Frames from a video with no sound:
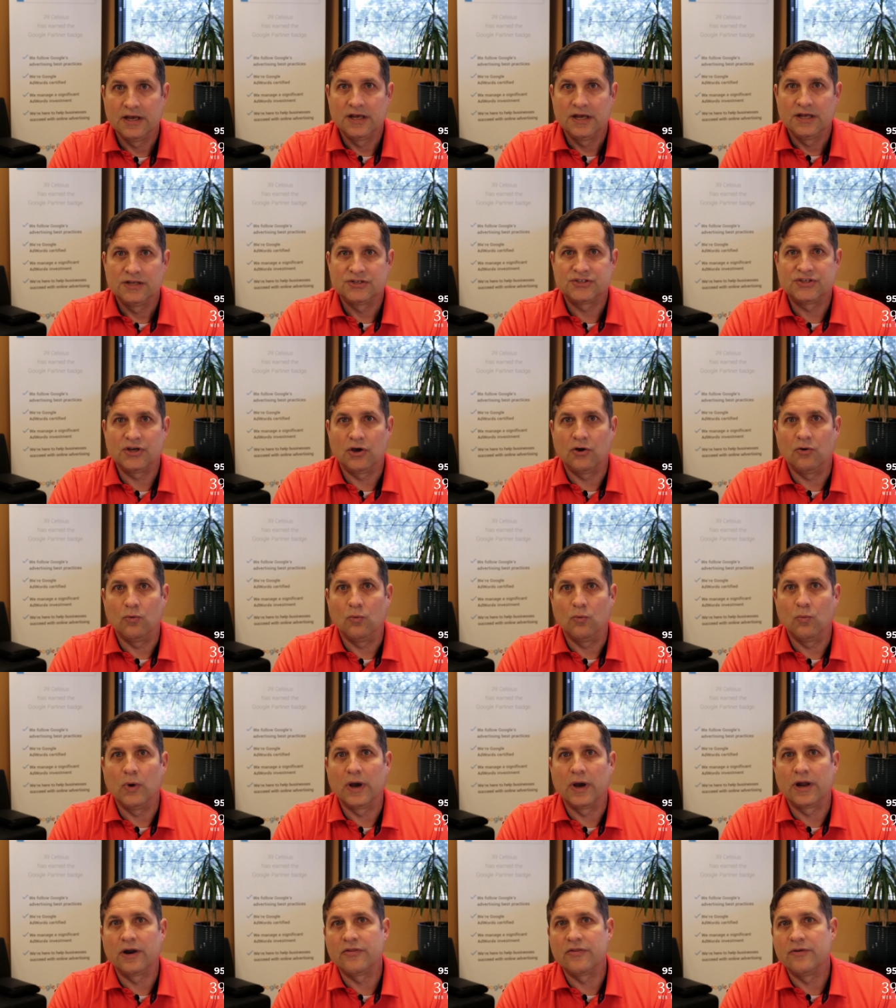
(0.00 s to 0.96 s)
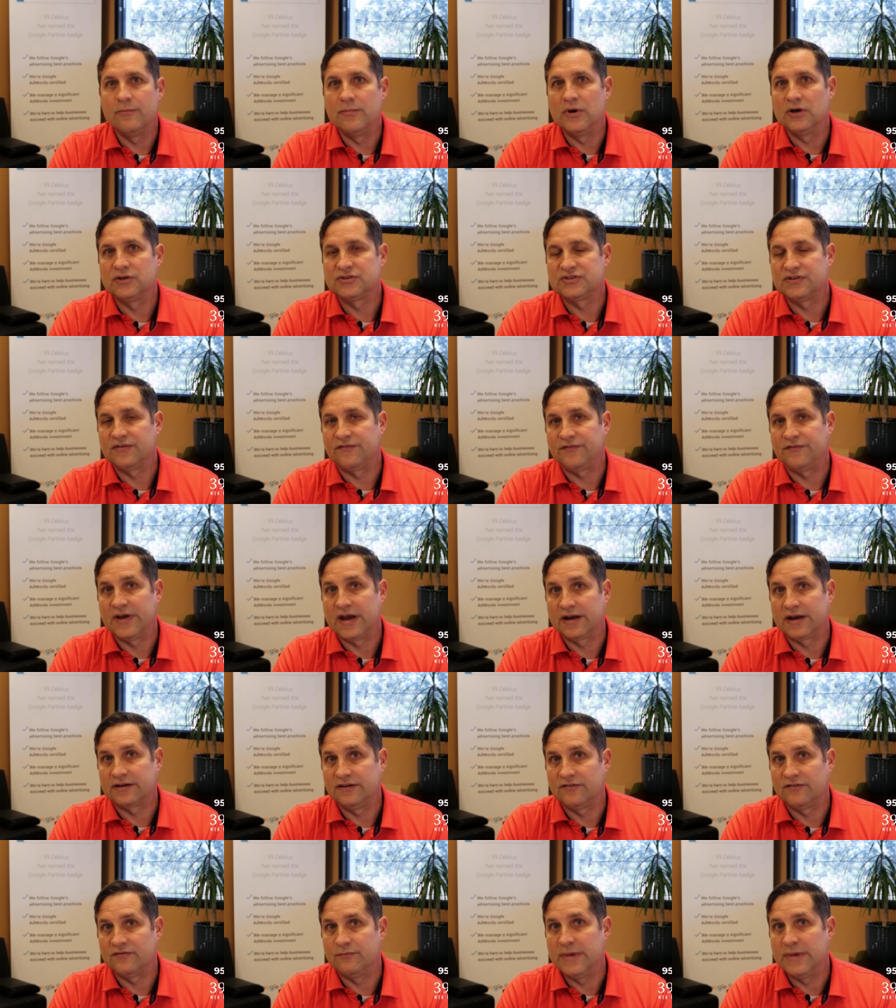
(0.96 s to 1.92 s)
So, what are the most
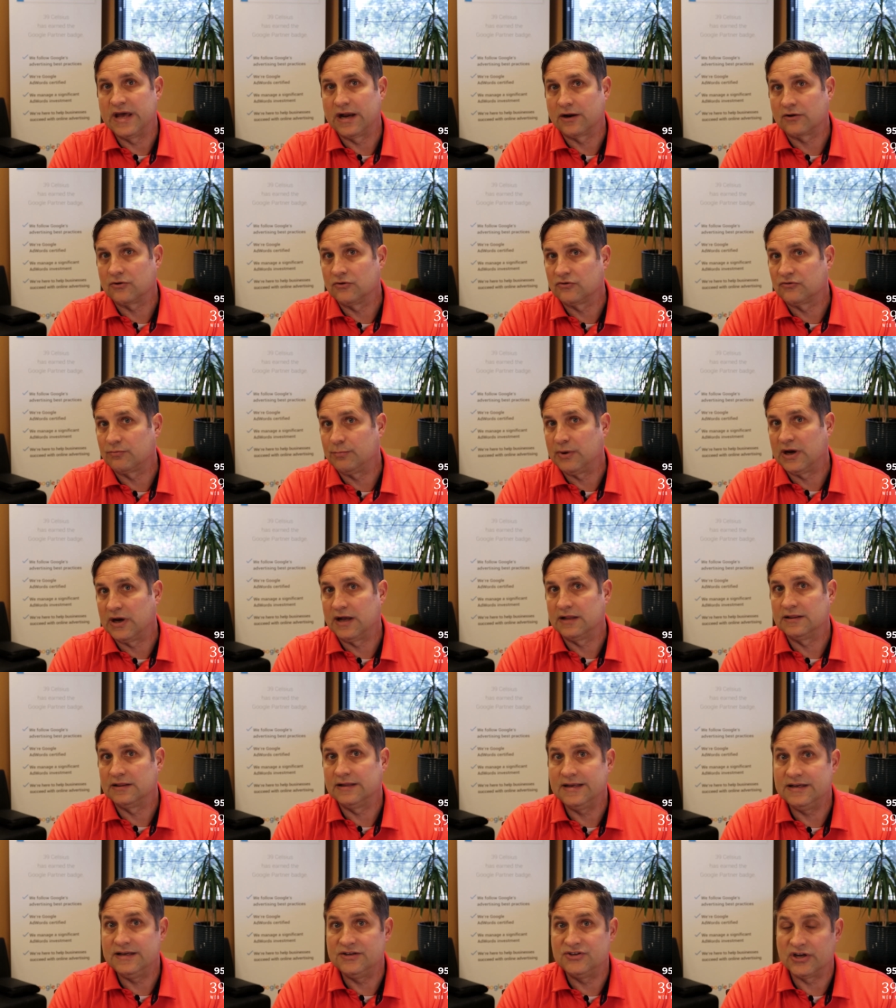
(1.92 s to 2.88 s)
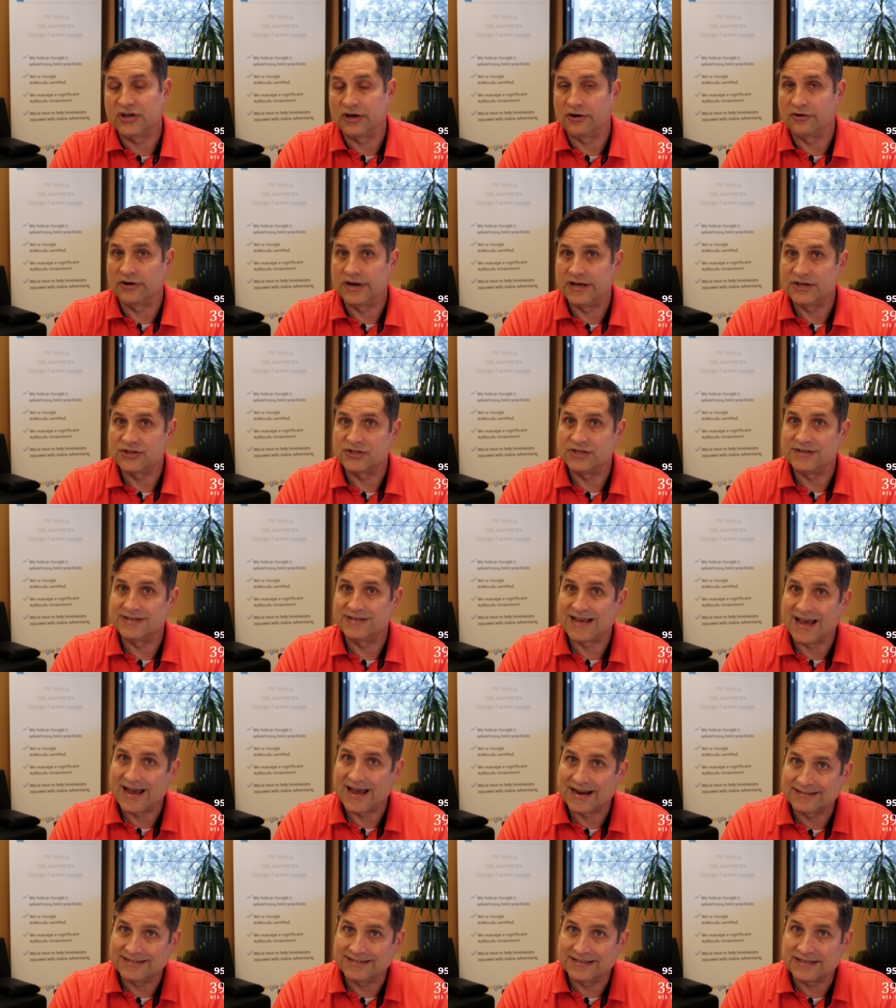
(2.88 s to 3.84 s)
effective medical spa lead generation
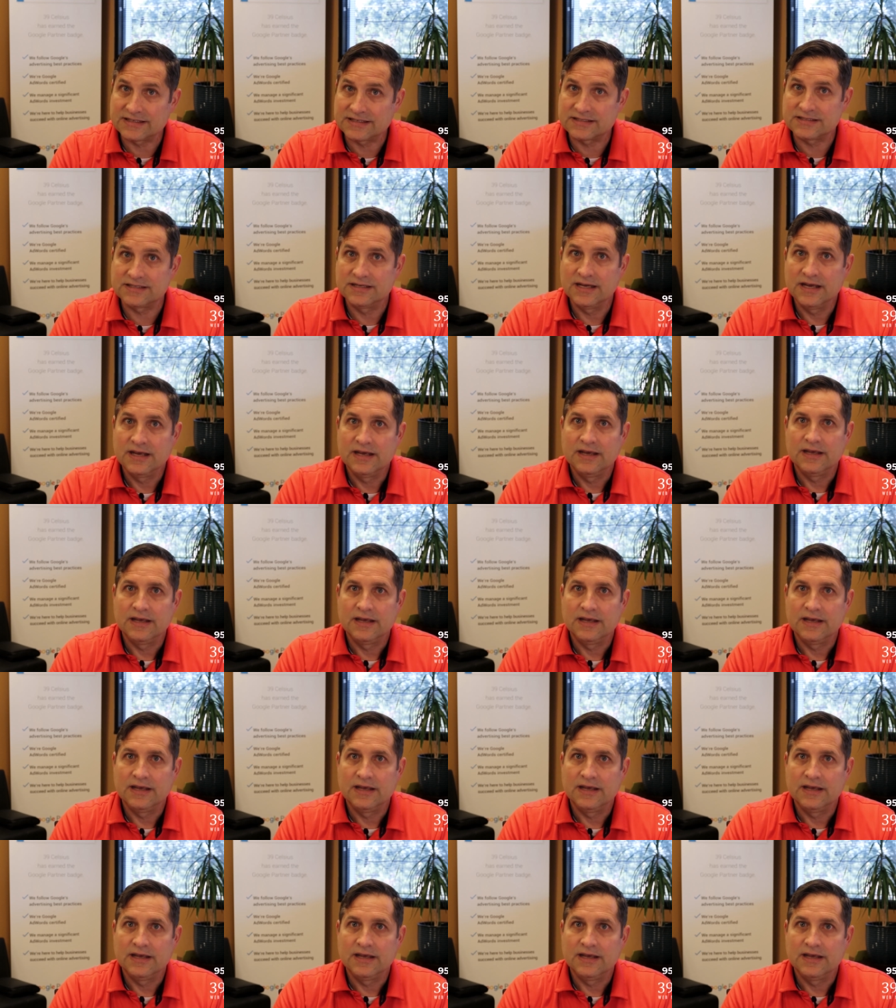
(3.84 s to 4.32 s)
tactics?